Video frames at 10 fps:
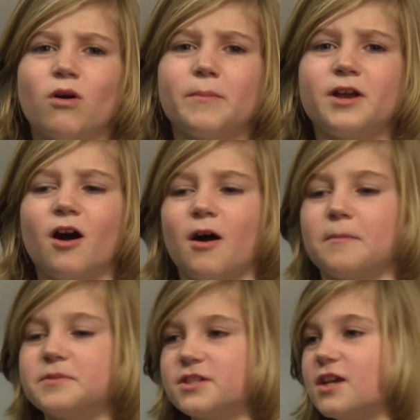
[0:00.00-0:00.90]
want to be
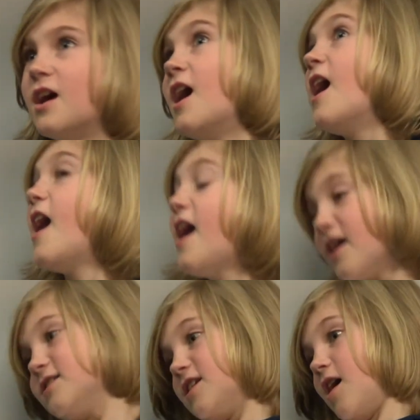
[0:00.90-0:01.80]
cops.
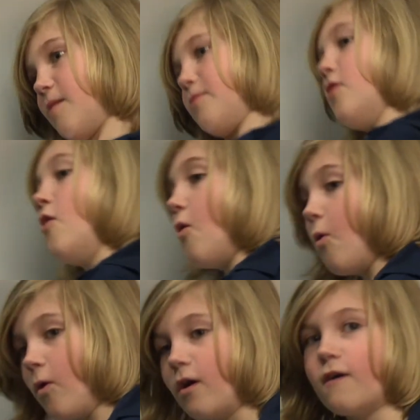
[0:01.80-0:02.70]
Hands up!
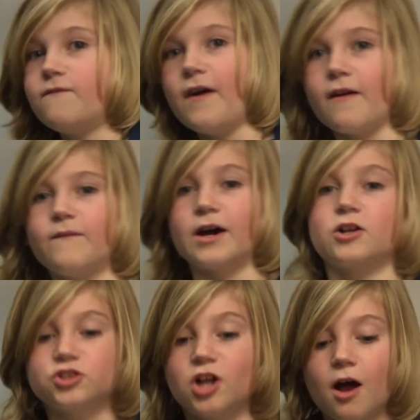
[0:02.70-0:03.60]
Or a
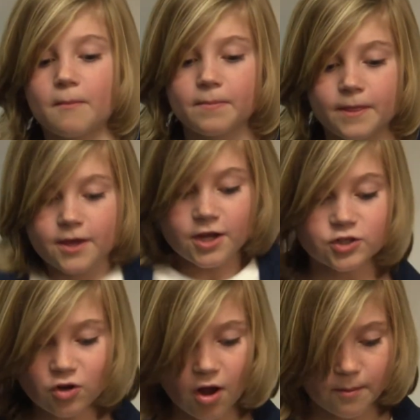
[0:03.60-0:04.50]
firefighter. Stop!
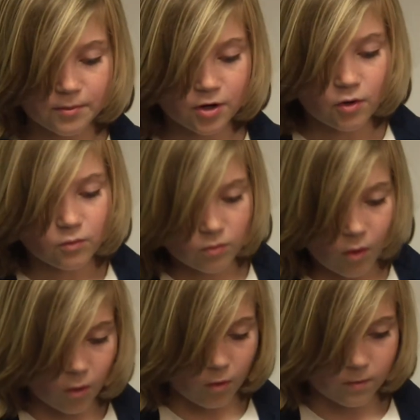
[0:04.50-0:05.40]
Drop!
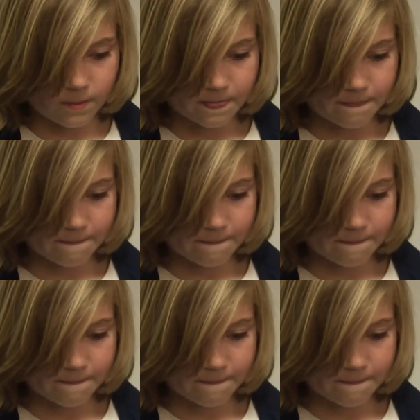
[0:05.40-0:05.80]
Roll!